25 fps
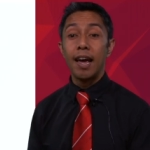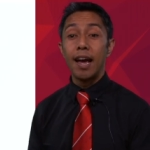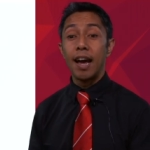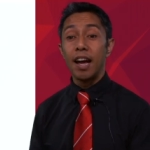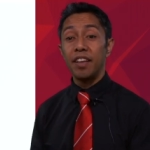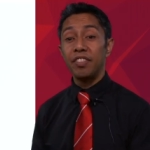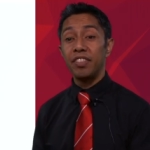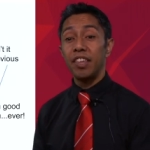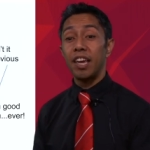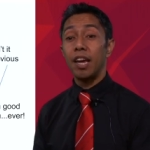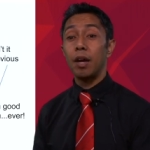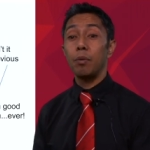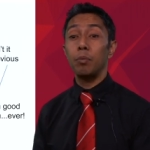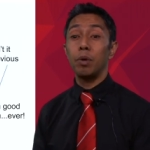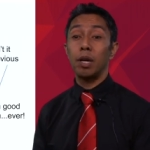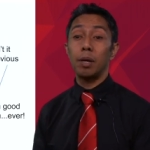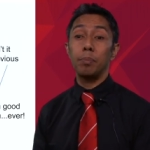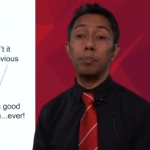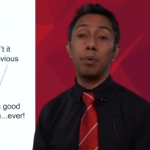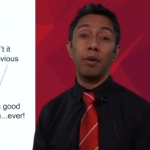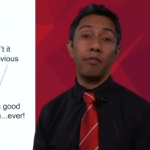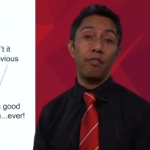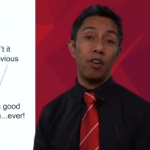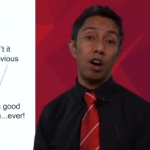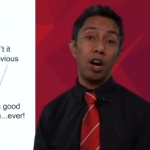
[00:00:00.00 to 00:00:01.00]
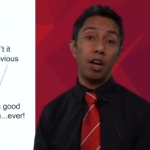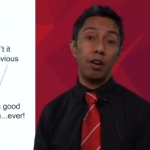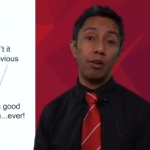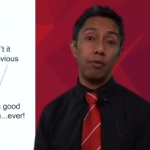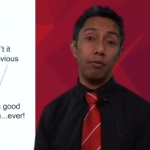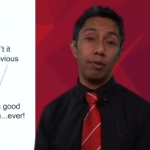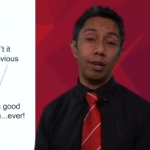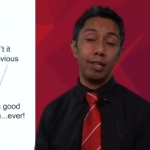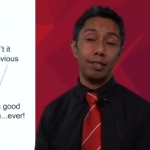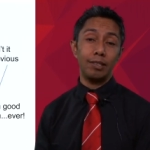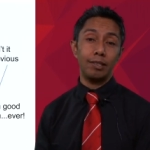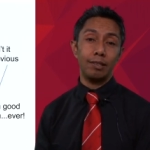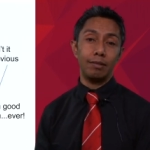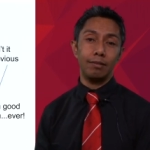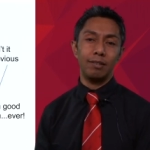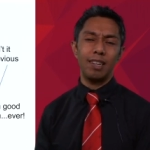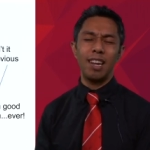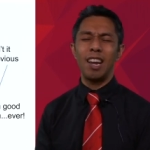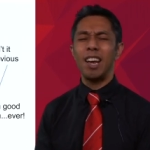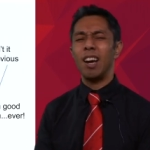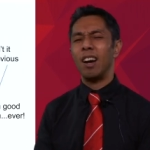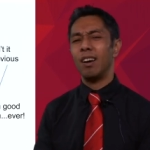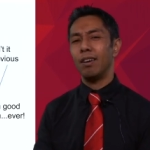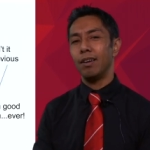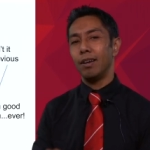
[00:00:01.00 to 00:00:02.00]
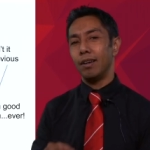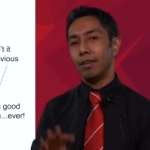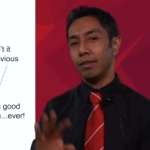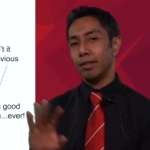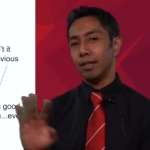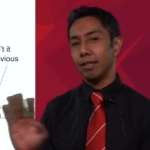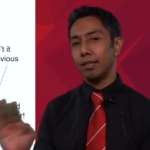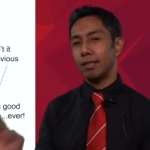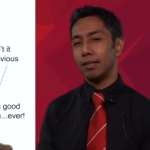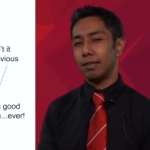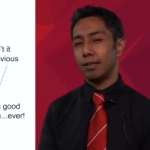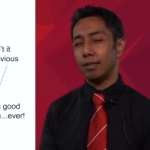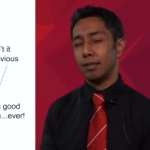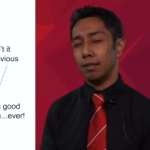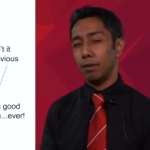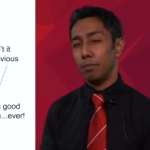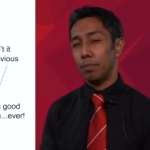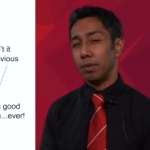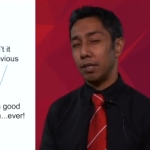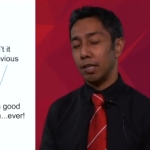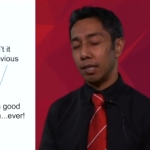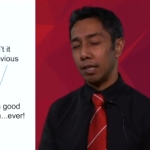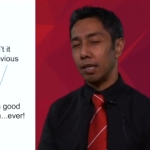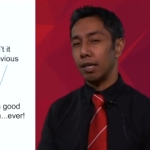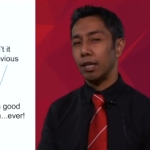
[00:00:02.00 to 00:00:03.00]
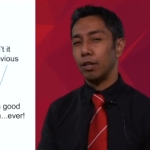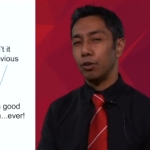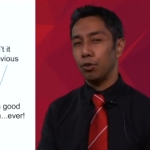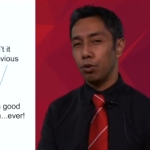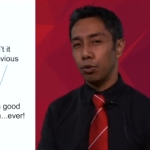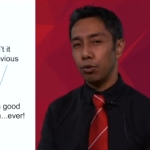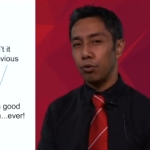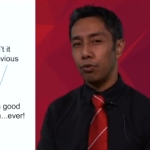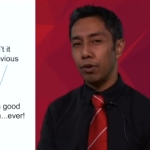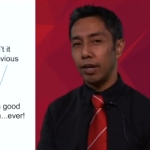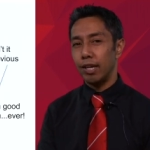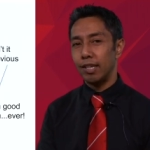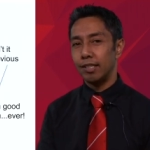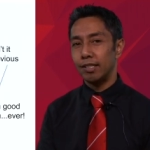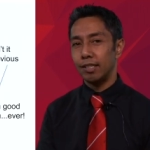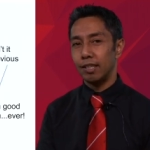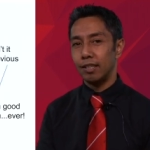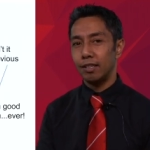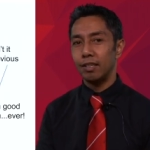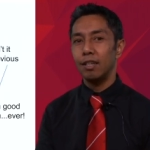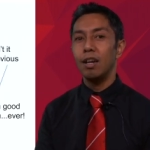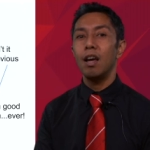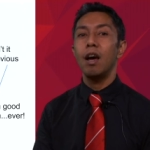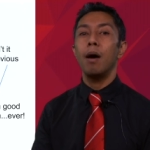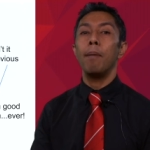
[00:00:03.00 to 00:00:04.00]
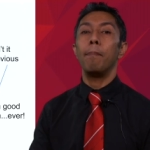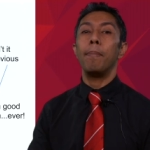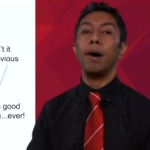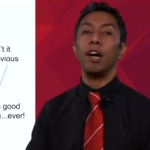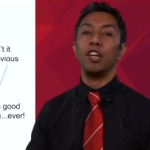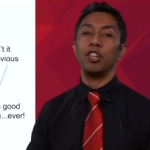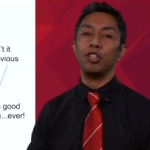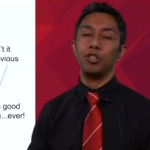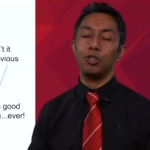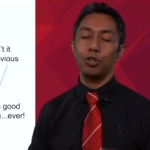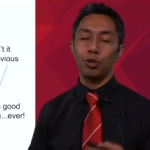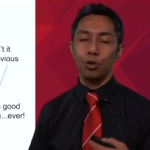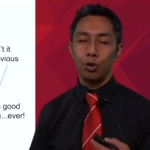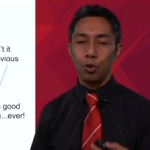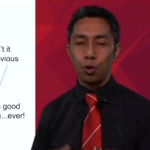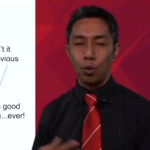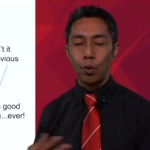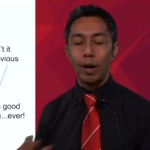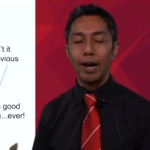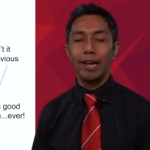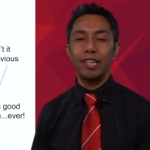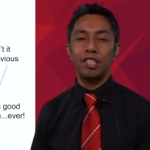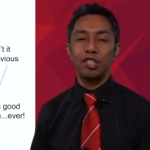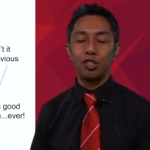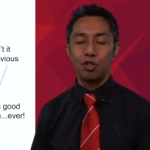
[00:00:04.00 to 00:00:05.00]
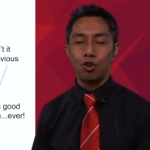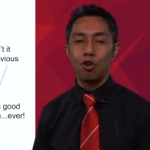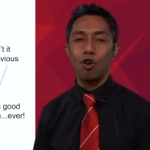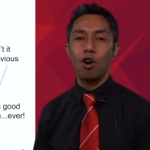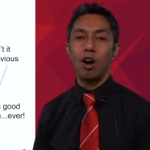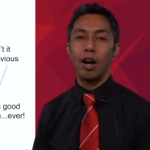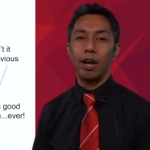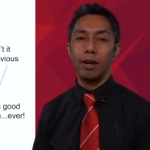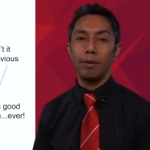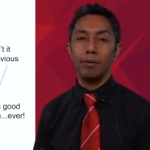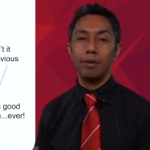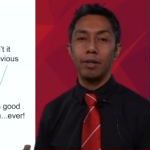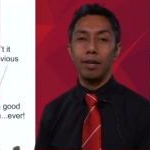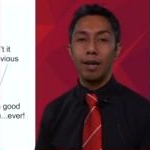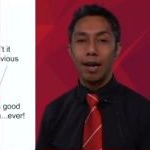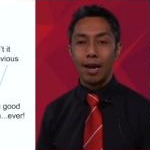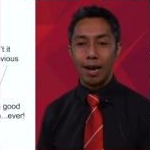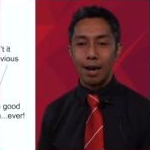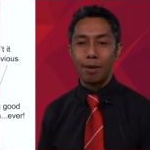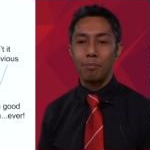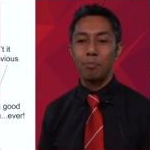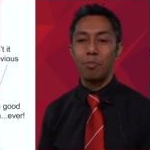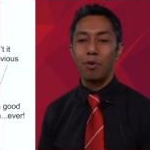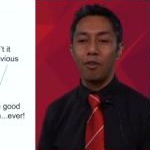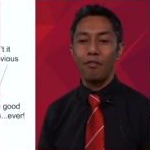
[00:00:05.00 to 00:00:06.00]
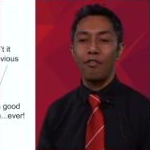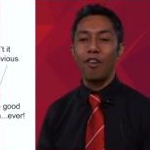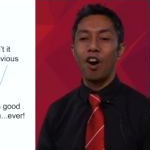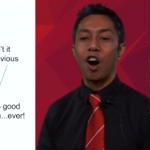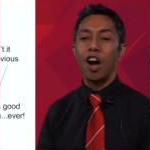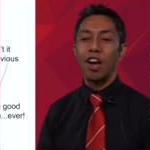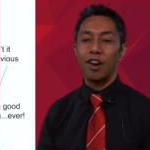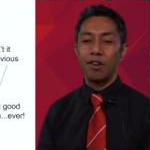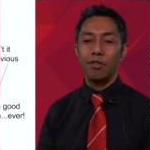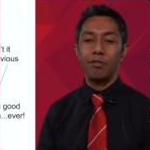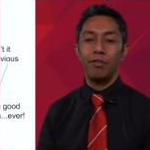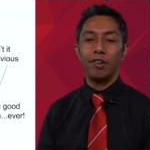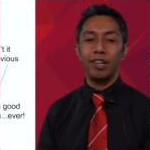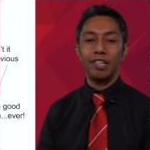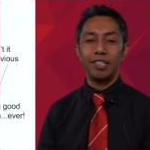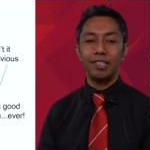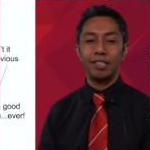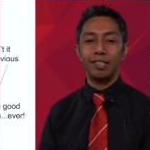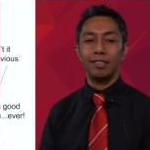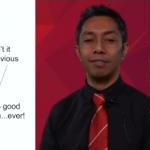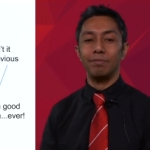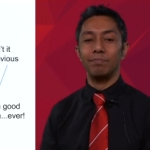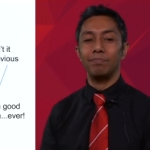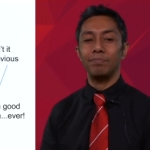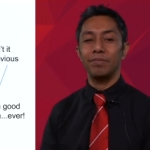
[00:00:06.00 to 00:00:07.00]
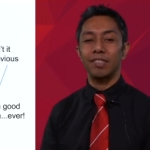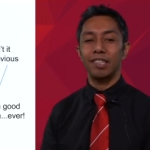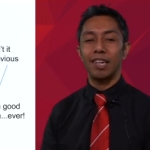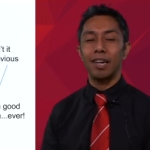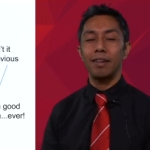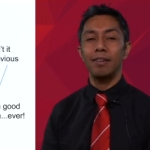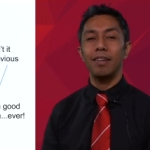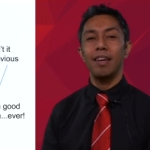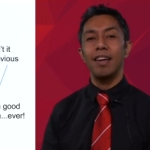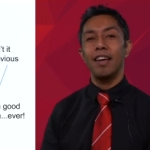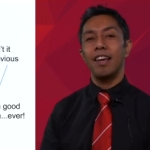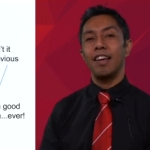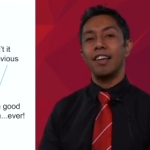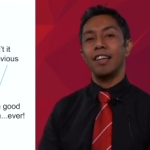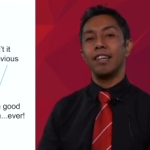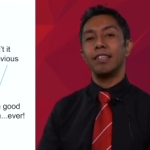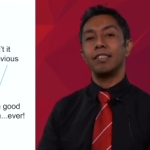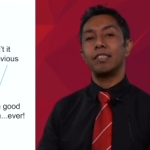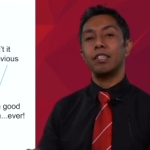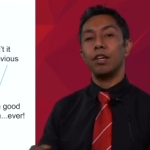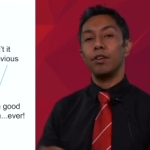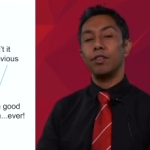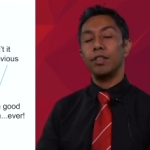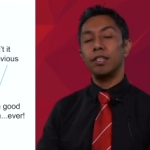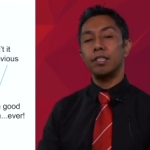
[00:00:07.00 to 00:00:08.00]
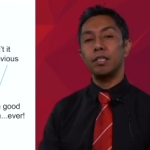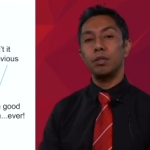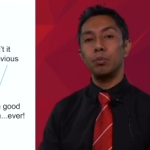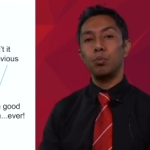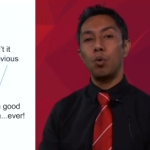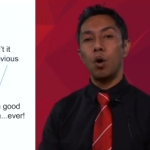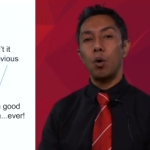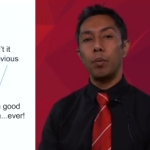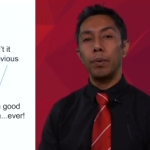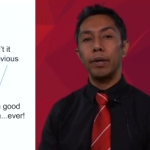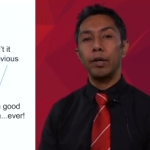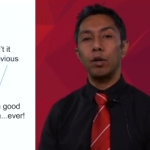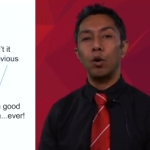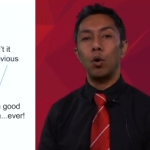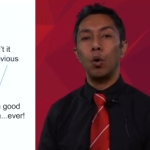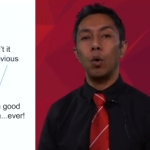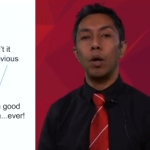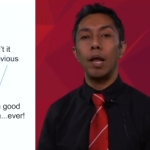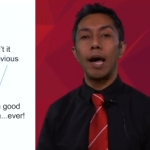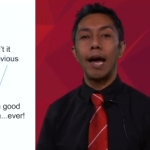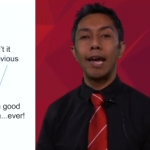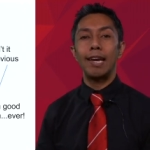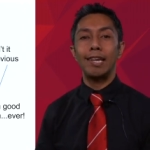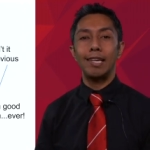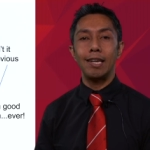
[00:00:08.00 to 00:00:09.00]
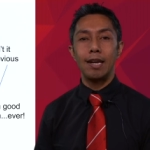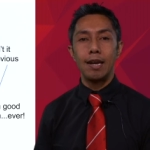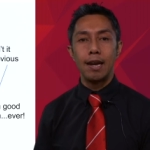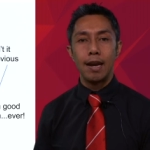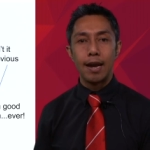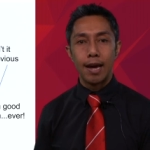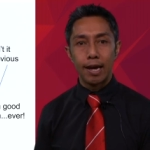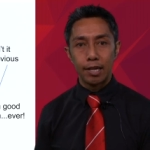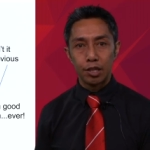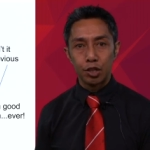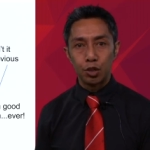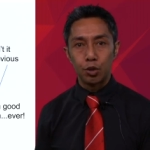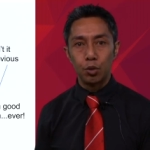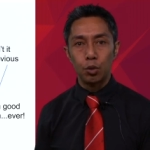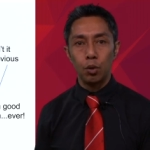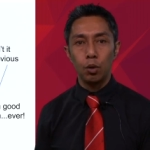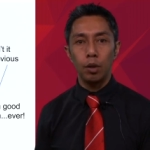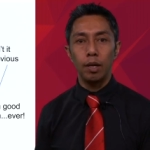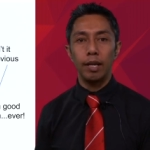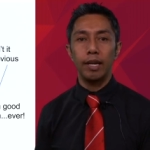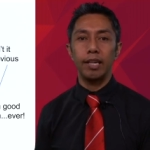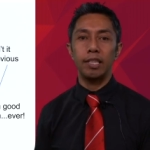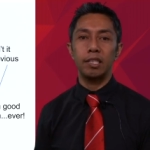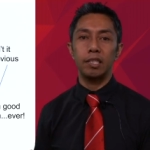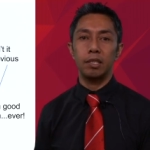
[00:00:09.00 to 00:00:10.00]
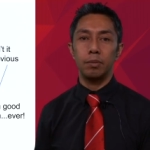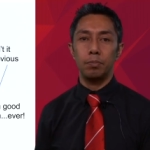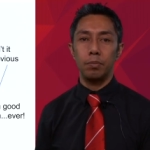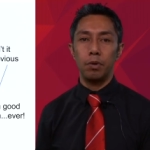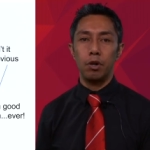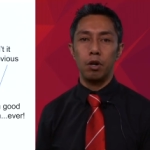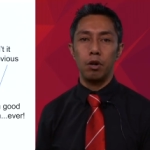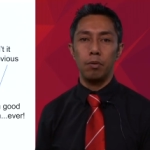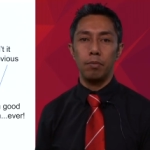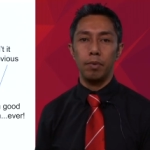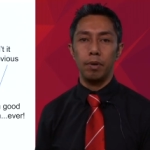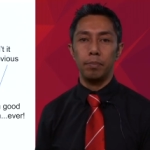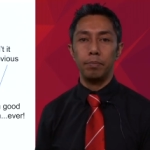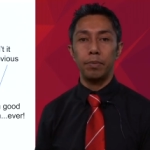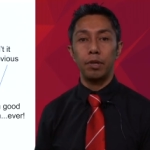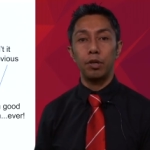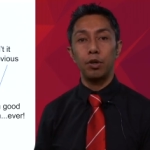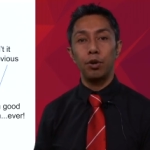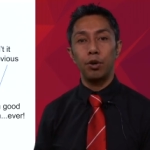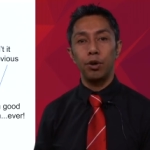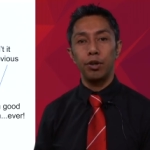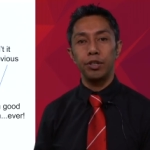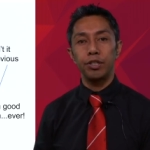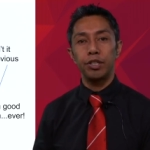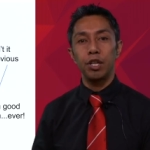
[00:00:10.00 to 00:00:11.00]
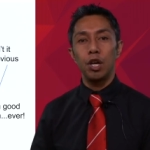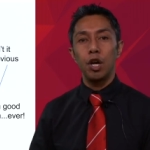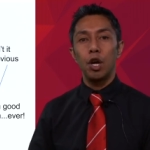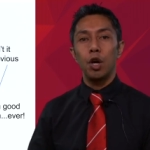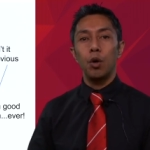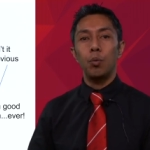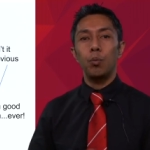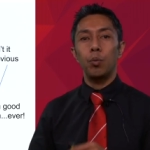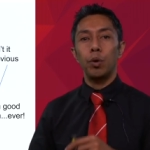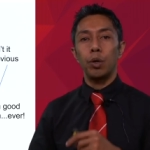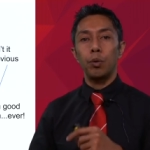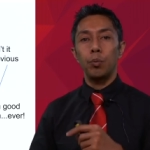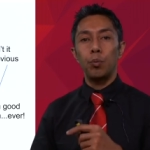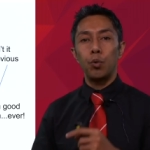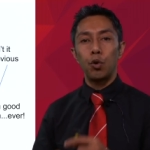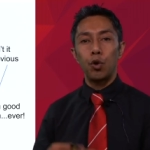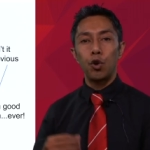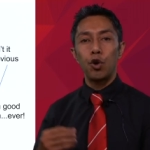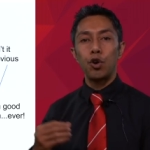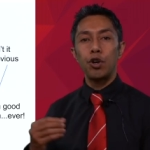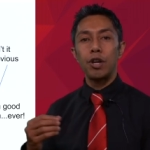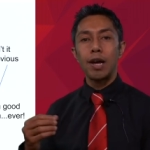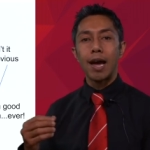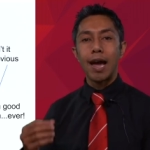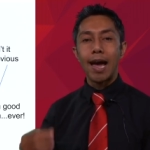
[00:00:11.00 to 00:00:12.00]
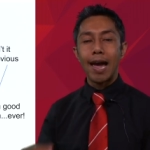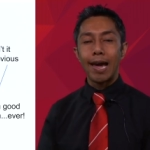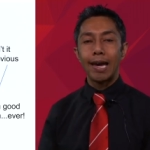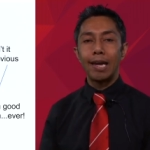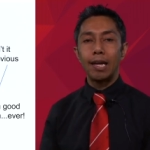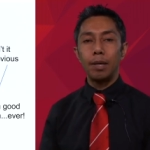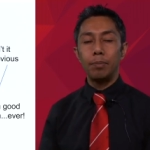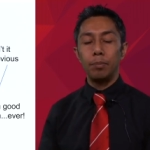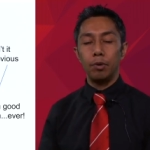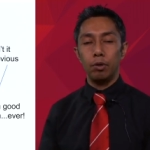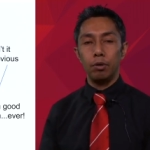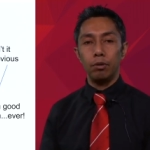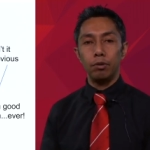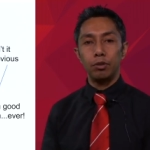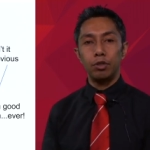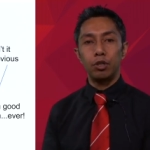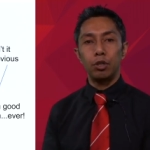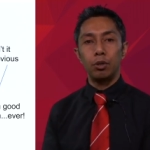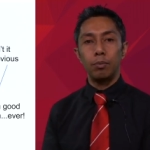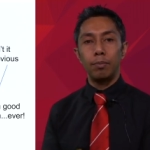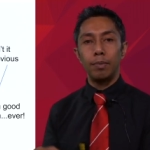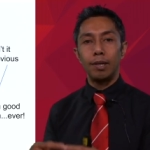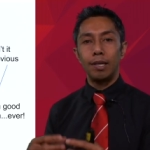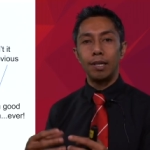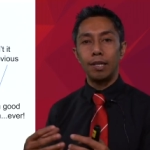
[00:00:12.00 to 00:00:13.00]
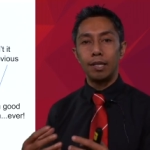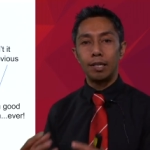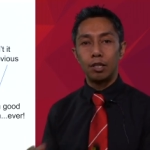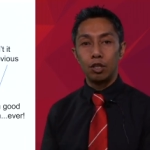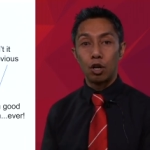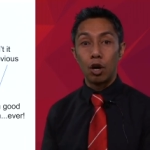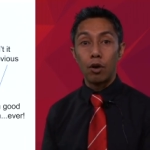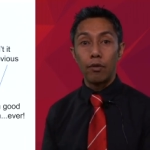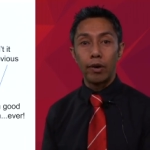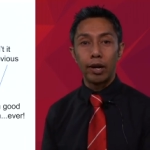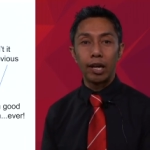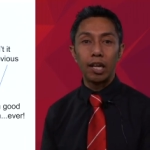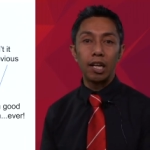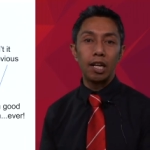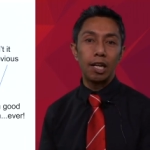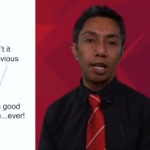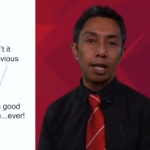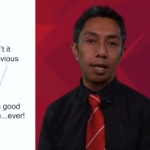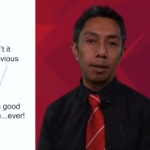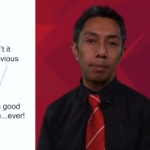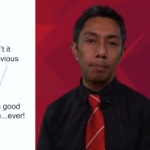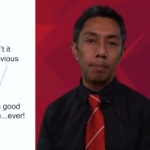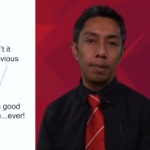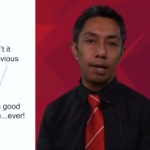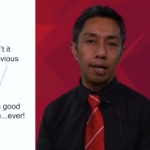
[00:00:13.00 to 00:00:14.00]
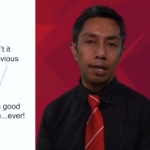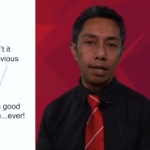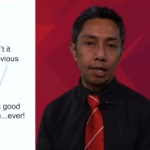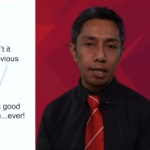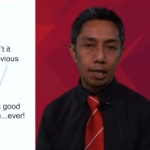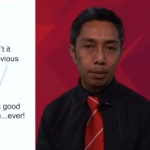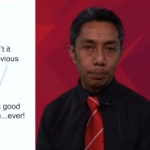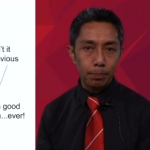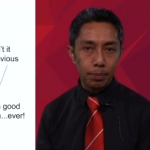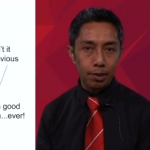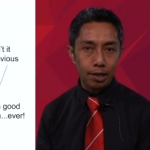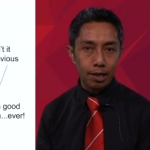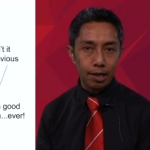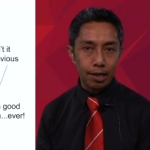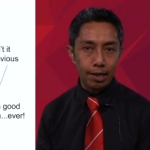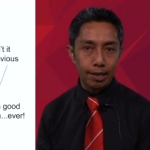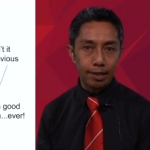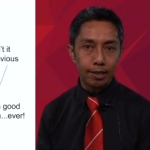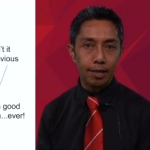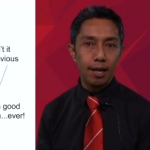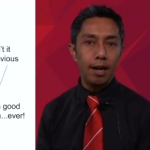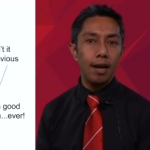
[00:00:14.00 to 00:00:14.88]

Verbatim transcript: And then we provide a reason. Now, this isn't a particularly good reason, but you should always try and provide a reason. Okay? And so this is what we call a natural experiment because we weren't able to man directly manipulate